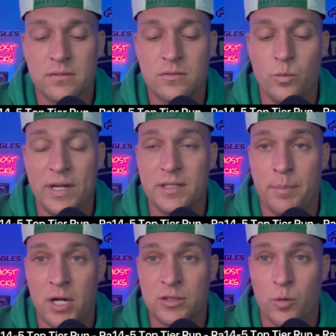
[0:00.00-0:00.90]
We had the
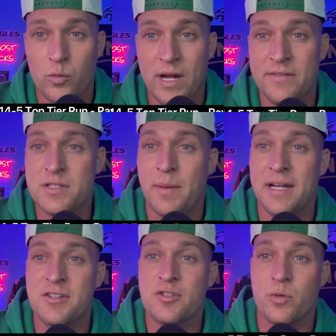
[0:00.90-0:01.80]
Baltimore Ravens
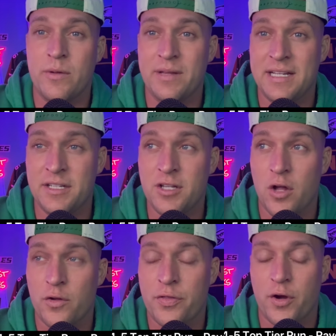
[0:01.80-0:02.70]
-3. We laid the
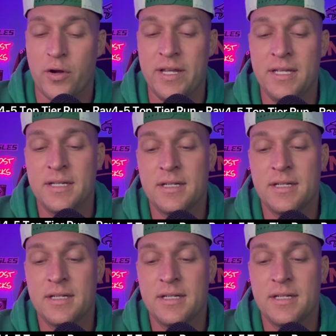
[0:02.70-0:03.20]
$1.30.